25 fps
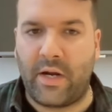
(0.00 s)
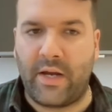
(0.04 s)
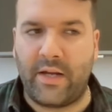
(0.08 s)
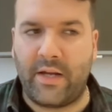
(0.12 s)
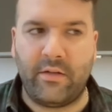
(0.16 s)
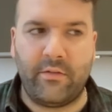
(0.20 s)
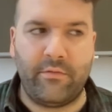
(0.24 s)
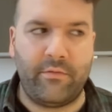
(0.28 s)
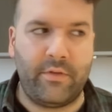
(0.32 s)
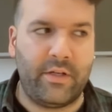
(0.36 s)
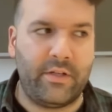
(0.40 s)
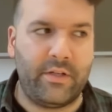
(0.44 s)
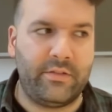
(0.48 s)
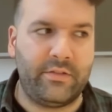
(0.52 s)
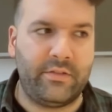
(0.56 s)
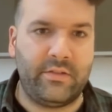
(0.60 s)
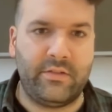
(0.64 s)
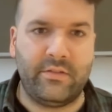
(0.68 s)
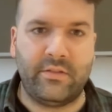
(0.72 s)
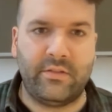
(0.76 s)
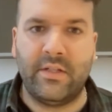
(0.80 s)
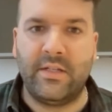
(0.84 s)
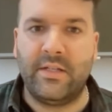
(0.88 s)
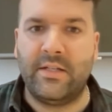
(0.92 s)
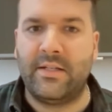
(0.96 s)
brand
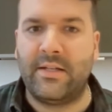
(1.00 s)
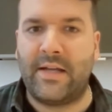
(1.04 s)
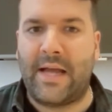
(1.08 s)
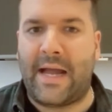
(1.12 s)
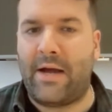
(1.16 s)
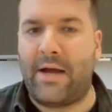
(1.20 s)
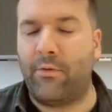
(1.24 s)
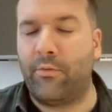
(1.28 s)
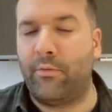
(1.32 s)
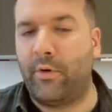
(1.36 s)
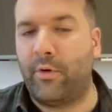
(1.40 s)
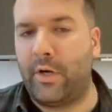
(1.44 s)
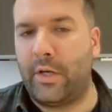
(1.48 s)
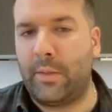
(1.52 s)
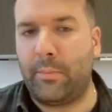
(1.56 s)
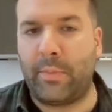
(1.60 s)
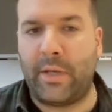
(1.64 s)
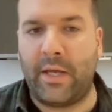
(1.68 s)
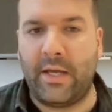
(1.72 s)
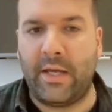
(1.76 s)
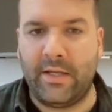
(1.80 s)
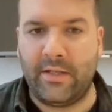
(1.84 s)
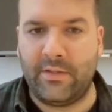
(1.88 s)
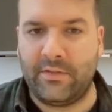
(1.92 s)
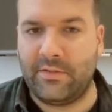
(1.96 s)
versus outright
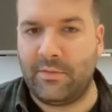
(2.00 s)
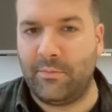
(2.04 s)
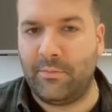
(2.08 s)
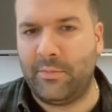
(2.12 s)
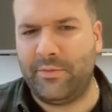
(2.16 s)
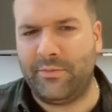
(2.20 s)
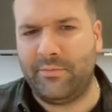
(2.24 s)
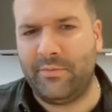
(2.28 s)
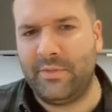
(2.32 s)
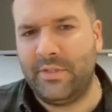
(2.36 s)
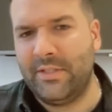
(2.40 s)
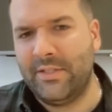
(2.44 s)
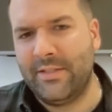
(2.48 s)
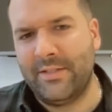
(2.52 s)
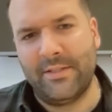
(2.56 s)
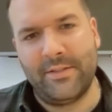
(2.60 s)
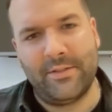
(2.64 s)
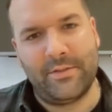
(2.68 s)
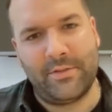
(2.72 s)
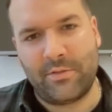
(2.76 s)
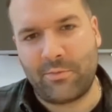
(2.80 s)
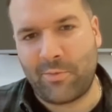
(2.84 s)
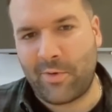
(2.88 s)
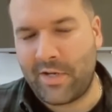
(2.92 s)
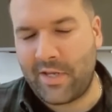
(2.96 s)
paying someone
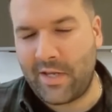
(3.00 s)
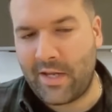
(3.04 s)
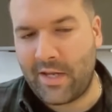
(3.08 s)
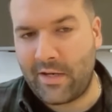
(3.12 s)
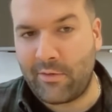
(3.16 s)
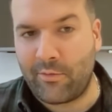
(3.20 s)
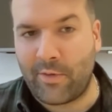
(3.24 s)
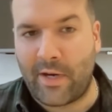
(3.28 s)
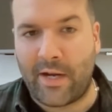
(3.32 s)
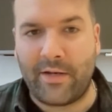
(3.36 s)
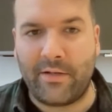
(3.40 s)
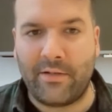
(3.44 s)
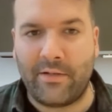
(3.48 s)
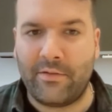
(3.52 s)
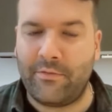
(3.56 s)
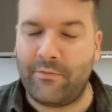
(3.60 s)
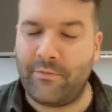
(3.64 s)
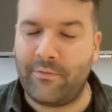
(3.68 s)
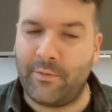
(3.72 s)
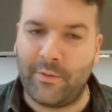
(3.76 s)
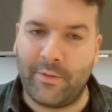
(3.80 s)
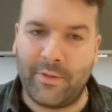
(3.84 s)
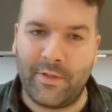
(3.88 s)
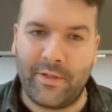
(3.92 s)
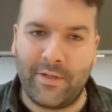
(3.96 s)
28 grand
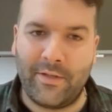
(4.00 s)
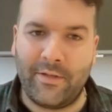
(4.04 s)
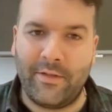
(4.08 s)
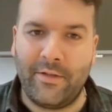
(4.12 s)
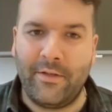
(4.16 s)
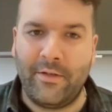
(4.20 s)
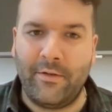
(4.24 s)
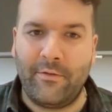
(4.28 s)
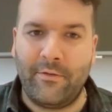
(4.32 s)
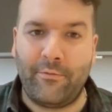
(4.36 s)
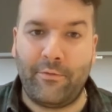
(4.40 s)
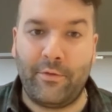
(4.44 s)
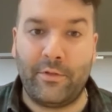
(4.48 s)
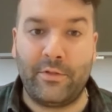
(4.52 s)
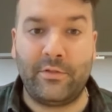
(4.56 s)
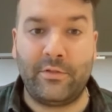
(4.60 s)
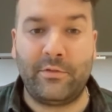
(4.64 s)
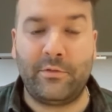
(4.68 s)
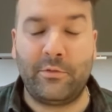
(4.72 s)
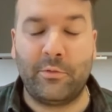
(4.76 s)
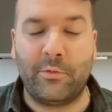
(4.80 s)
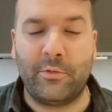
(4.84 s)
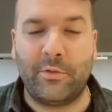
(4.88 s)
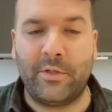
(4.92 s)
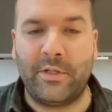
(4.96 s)
for a
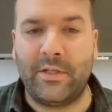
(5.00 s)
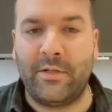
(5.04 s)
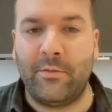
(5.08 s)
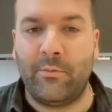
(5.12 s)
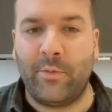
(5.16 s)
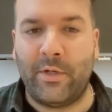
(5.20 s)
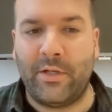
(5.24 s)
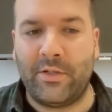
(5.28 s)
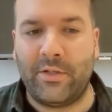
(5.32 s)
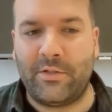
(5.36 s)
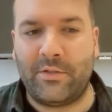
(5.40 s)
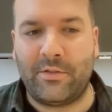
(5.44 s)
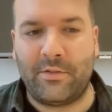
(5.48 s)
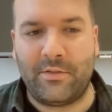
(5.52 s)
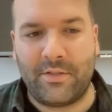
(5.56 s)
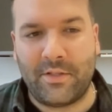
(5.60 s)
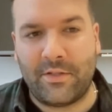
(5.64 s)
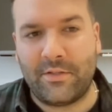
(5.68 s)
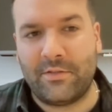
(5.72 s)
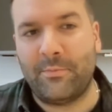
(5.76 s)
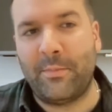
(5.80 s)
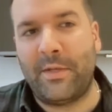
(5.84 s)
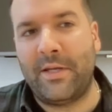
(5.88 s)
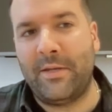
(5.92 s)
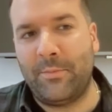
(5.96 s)
story, which
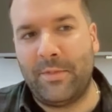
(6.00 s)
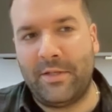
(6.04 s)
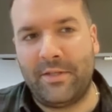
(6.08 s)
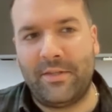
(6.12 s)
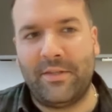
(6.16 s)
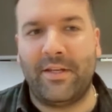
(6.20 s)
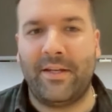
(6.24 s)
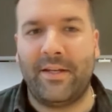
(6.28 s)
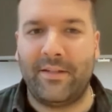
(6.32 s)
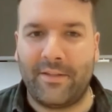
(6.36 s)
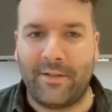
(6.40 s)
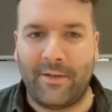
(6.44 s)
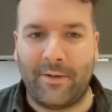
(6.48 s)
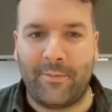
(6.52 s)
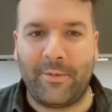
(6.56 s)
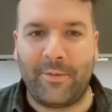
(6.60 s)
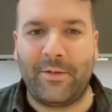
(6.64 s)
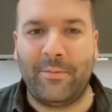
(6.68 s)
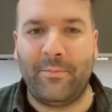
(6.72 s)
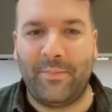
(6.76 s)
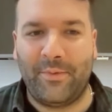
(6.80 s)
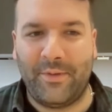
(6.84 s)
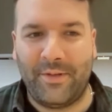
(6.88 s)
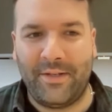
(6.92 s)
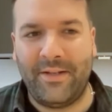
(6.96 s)
does make me think that I'm
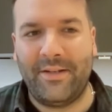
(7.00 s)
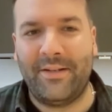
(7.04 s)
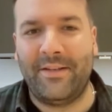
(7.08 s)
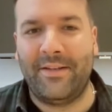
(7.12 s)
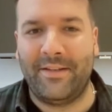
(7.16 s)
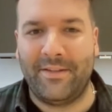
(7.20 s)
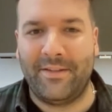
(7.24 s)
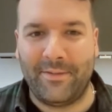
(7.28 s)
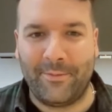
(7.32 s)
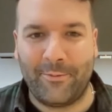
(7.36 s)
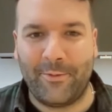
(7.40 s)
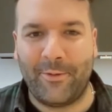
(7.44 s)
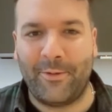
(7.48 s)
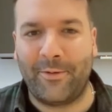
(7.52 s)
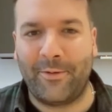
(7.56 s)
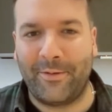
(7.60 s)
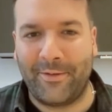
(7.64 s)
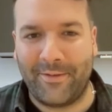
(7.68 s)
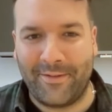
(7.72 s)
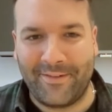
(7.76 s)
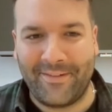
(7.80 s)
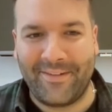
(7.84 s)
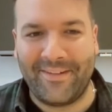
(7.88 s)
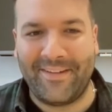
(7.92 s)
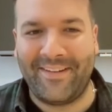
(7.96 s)
completely in the
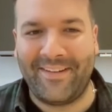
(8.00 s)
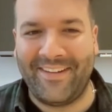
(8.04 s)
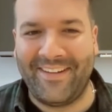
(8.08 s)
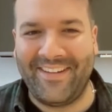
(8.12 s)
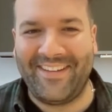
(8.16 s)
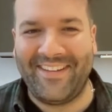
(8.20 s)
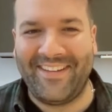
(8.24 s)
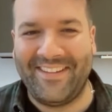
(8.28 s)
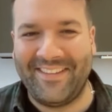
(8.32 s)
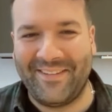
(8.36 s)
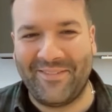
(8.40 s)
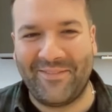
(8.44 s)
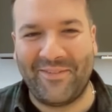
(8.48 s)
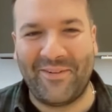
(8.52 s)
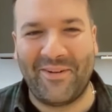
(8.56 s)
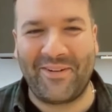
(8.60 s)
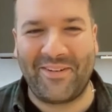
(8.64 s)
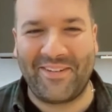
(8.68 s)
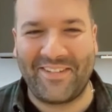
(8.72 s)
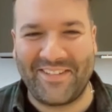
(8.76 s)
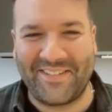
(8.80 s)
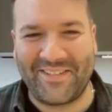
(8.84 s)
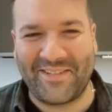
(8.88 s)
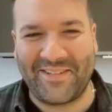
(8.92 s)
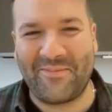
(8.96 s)
wrong
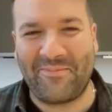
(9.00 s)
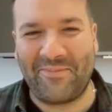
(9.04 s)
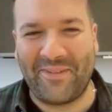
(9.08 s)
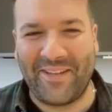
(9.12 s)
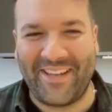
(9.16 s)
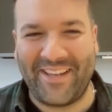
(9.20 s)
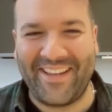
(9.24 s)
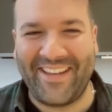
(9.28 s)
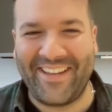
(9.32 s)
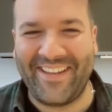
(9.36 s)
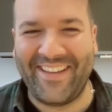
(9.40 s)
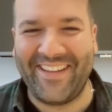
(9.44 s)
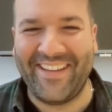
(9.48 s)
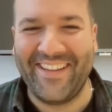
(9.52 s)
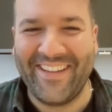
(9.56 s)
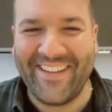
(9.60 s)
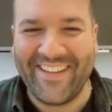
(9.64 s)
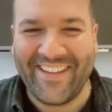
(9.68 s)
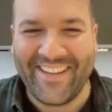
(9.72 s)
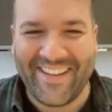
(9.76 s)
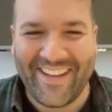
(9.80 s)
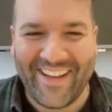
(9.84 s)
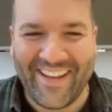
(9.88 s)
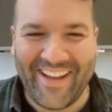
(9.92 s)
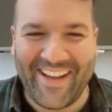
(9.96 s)
job here.
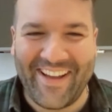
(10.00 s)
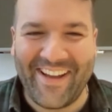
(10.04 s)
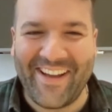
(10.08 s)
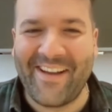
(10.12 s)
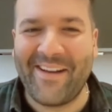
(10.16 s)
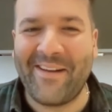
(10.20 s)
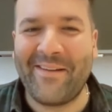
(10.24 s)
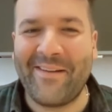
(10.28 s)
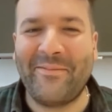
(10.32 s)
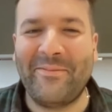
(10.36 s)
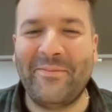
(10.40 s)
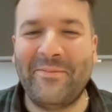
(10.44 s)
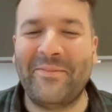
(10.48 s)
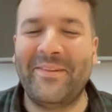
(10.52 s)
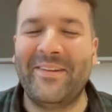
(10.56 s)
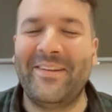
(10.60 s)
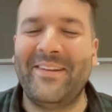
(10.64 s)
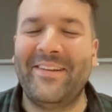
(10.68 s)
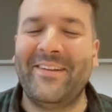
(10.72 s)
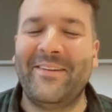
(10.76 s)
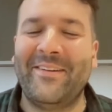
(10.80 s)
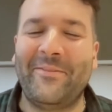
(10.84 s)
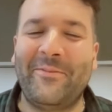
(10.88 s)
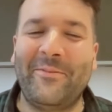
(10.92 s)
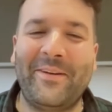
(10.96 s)

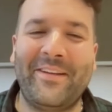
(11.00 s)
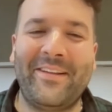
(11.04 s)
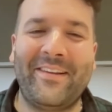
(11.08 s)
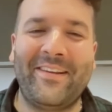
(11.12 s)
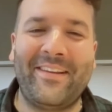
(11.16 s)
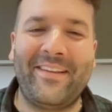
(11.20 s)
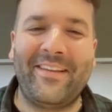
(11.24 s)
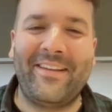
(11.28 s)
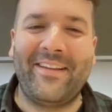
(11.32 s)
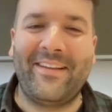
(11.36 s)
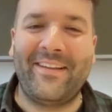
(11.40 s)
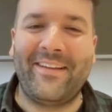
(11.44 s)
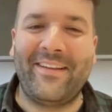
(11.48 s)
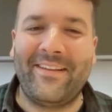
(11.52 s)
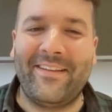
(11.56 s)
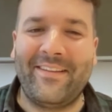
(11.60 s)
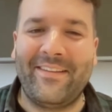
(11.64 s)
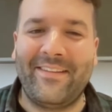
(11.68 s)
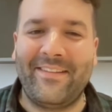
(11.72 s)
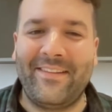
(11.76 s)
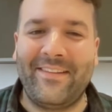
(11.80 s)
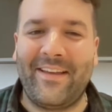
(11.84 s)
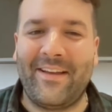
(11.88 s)
We'll